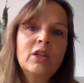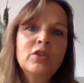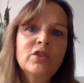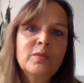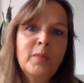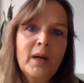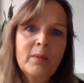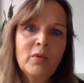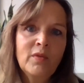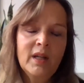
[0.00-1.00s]
just by
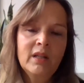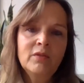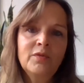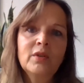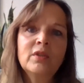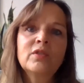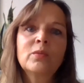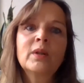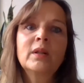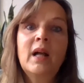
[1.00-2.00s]
providing funds
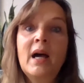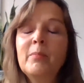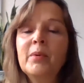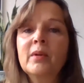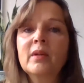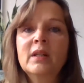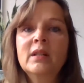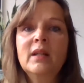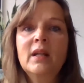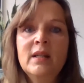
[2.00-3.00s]
will happen.
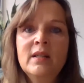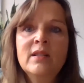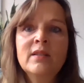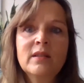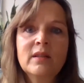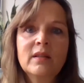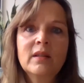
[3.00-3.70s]
It is